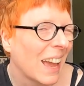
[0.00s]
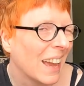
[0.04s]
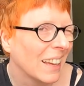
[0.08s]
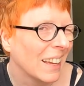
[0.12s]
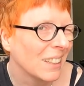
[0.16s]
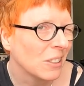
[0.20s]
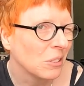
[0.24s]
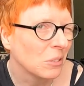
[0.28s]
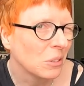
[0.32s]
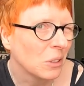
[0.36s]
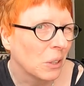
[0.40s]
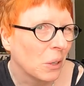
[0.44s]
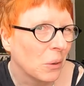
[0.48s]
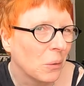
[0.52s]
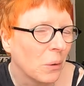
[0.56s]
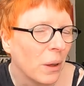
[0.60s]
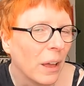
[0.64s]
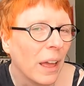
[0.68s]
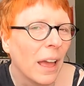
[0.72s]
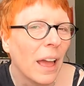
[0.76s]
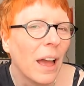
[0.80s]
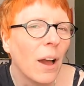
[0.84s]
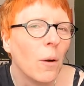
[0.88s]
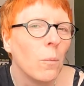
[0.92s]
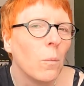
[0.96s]
I don't know.
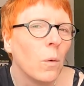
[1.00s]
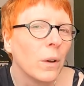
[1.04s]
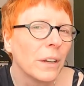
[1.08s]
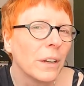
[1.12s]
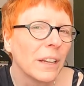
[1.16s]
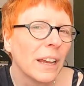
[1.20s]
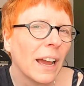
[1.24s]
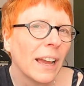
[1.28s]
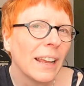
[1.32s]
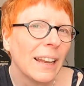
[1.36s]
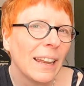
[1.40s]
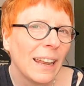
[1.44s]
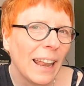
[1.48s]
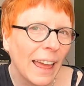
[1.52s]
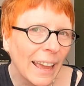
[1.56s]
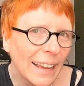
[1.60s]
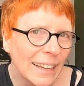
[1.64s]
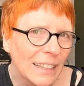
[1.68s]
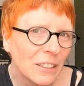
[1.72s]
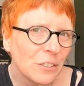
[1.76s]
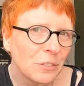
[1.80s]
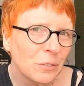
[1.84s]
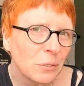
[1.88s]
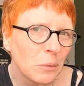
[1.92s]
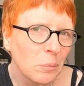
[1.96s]
What I
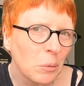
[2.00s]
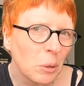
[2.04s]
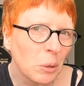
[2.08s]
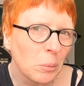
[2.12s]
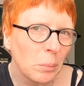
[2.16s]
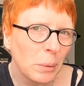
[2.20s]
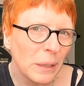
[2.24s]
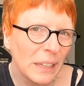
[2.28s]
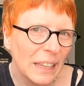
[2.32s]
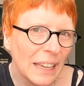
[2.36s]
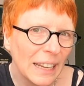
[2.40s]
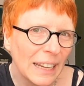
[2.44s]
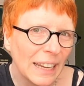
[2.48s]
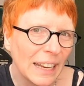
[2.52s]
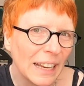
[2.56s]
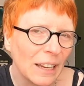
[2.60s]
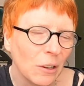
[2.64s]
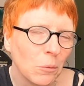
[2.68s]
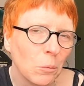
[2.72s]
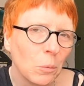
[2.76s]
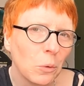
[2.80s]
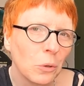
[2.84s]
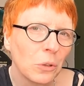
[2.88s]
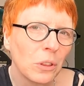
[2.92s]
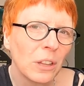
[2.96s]
liked from the
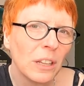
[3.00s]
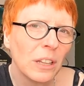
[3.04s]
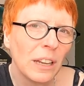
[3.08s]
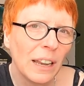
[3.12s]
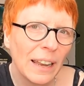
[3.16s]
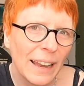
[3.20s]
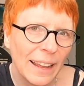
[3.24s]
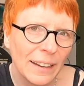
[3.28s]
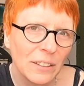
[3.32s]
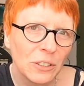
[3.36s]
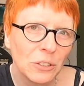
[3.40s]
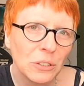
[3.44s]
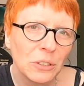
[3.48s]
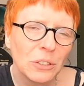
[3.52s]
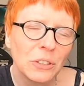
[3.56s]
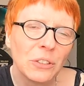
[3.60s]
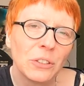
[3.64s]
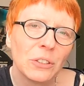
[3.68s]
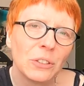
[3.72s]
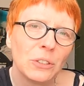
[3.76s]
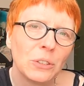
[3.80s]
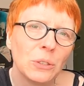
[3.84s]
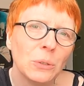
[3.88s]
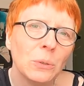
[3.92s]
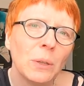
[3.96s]
beginning were the letters
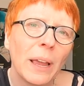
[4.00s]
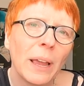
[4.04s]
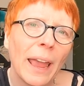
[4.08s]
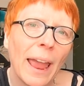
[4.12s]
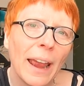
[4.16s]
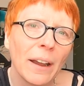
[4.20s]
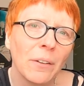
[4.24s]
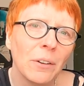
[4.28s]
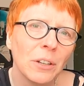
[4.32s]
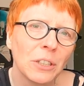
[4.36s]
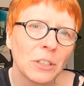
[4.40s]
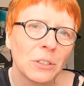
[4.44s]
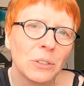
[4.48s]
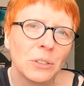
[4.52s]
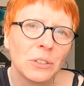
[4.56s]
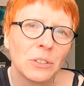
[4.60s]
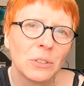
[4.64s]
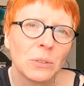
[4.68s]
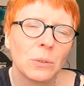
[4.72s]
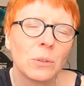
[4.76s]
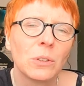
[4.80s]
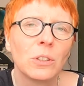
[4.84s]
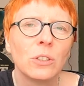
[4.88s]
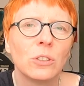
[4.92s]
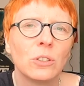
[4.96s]
the two characters
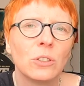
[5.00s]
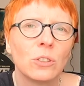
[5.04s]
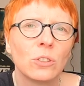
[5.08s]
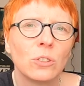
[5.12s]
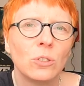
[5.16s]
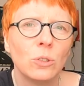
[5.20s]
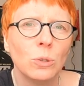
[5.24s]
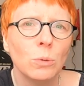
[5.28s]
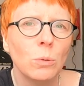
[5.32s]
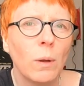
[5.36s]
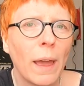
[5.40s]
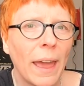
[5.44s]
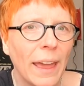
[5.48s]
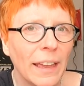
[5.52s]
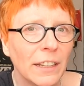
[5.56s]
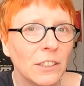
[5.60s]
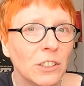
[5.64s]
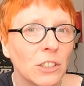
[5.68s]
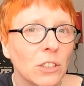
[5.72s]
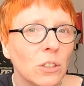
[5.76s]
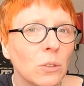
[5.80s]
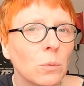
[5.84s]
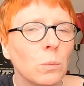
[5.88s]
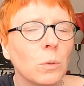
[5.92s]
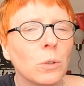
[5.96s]
or the two
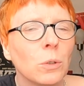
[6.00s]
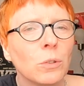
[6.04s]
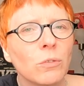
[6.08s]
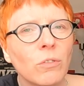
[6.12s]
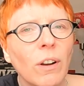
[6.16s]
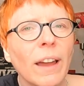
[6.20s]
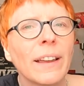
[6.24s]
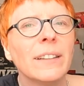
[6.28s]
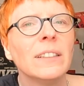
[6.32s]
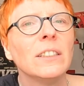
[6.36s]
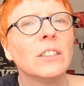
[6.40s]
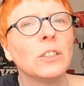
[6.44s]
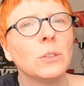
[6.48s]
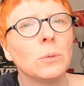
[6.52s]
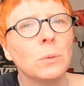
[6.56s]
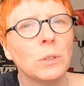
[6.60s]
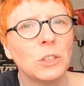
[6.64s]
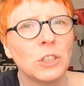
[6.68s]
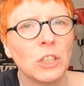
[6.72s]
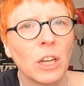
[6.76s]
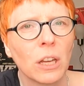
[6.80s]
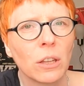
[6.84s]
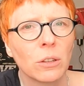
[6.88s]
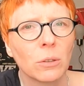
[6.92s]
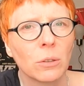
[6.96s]
agents were writing to
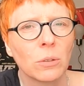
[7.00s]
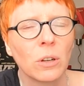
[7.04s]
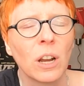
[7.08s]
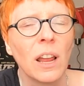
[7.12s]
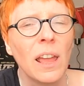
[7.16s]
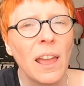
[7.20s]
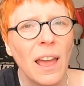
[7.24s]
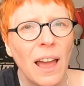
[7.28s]
each other.